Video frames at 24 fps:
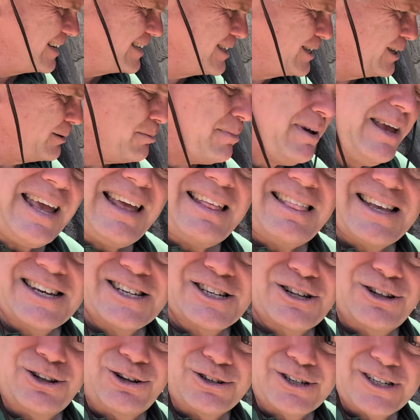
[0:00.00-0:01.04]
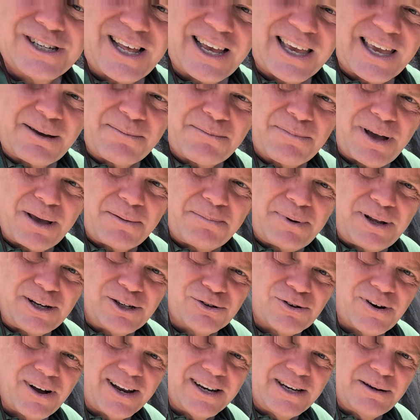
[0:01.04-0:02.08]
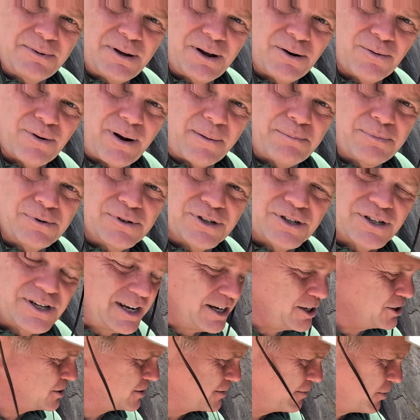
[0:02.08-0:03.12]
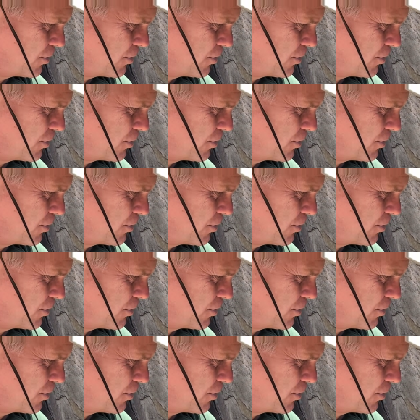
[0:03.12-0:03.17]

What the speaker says: To me, this looks like it might be trying to be a representation